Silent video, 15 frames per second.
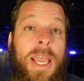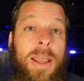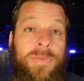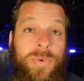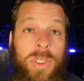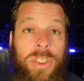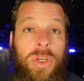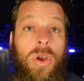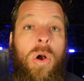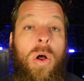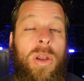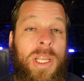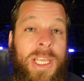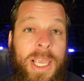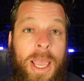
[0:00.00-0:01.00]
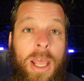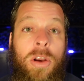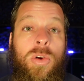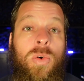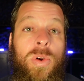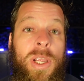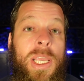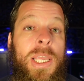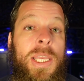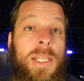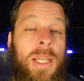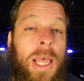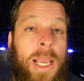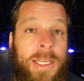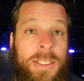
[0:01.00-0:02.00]
have what's called a Category E
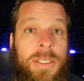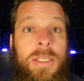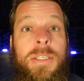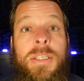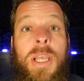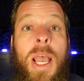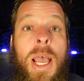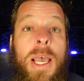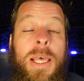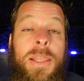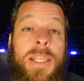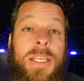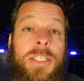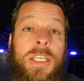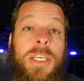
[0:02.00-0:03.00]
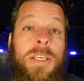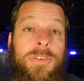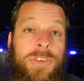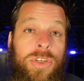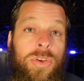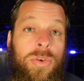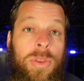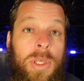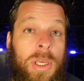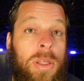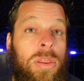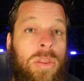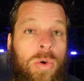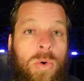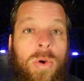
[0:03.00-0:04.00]
license. This gives you the
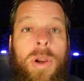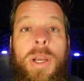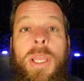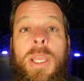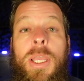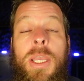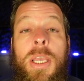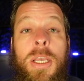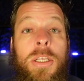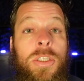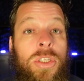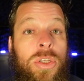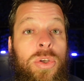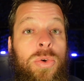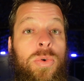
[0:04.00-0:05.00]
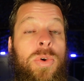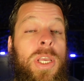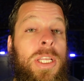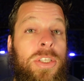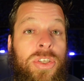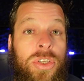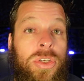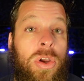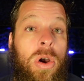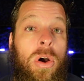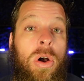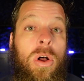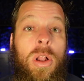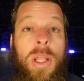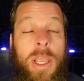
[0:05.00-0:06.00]
authority to
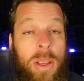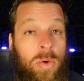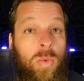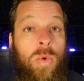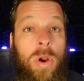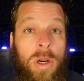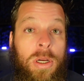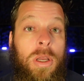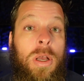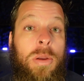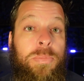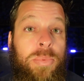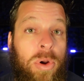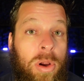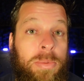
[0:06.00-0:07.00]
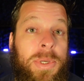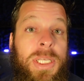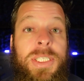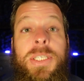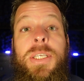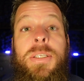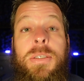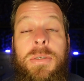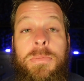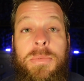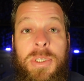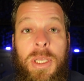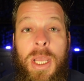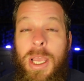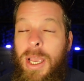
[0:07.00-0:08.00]
install and work on propane
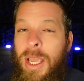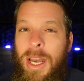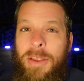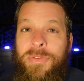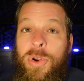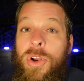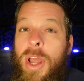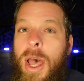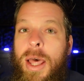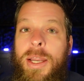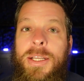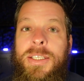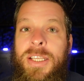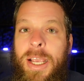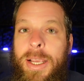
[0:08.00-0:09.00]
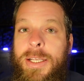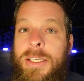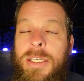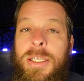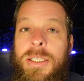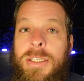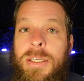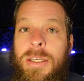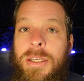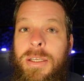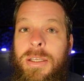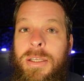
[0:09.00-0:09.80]
systems. And if you're not in Texas,